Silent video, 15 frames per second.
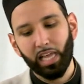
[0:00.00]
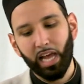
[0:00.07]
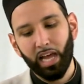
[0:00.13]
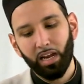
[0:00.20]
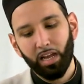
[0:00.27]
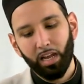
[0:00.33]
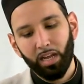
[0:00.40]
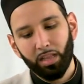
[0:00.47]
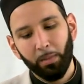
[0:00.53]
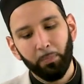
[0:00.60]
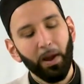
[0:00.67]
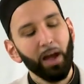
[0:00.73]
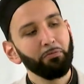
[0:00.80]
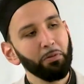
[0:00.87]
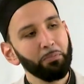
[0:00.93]
that the
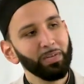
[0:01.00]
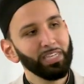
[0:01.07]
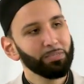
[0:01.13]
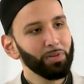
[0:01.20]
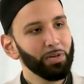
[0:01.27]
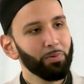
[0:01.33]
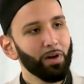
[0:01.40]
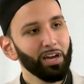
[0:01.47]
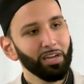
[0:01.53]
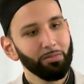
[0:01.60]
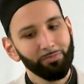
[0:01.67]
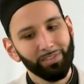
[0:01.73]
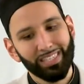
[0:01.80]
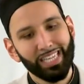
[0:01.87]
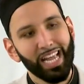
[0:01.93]
Prophet, peace be upon
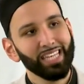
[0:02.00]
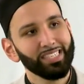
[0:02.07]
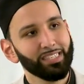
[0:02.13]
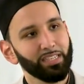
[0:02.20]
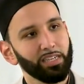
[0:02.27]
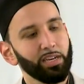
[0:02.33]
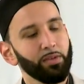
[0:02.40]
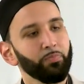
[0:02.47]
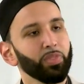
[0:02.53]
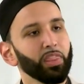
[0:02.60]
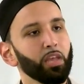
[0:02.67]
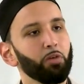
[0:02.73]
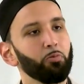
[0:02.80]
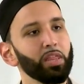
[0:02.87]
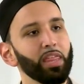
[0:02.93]
him, was tested
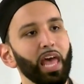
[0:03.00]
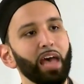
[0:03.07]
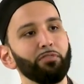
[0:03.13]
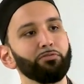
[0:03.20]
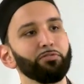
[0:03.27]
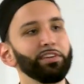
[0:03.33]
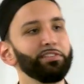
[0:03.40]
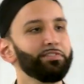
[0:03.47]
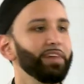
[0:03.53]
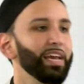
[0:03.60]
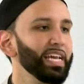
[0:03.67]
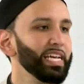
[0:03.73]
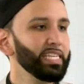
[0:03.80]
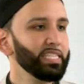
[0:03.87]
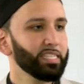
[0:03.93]
with every
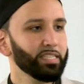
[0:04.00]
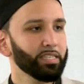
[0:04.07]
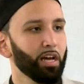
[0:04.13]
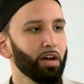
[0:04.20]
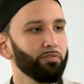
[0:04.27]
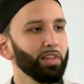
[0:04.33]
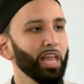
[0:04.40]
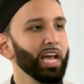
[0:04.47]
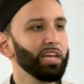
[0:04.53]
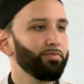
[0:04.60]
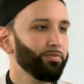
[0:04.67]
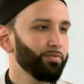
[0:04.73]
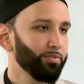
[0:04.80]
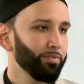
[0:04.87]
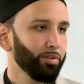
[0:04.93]
phase of
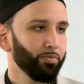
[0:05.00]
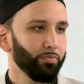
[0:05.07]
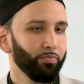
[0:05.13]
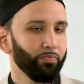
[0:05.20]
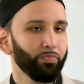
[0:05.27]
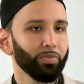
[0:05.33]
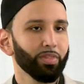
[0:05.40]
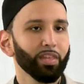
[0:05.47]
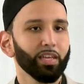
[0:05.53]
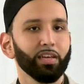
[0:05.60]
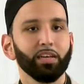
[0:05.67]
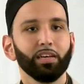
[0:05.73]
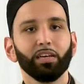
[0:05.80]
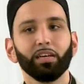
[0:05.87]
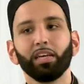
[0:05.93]
life.
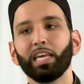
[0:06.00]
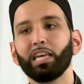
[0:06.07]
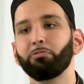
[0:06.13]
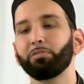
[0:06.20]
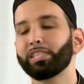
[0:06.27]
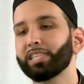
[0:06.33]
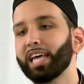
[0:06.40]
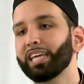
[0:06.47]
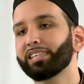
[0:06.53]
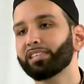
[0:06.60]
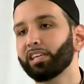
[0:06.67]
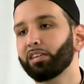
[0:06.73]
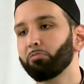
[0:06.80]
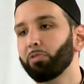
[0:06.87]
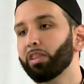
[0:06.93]
He was
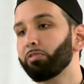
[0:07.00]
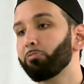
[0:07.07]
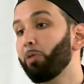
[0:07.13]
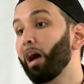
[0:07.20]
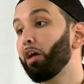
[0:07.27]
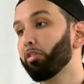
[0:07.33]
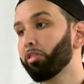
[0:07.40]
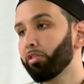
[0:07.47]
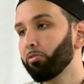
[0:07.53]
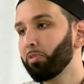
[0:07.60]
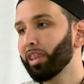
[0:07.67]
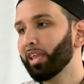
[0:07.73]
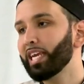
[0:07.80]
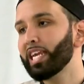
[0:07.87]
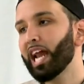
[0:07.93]
tested with wealth,
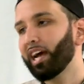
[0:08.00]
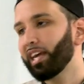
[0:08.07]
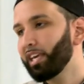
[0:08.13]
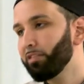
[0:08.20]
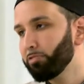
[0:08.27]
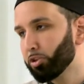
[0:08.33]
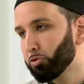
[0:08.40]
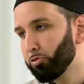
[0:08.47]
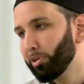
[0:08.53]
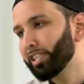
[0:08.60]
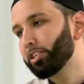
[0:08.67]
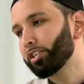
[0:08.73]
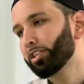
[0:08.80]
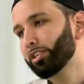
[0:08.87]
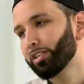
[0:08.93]
with ghina. He was
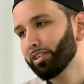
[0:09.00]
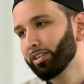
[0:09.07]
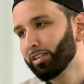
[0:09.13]
rich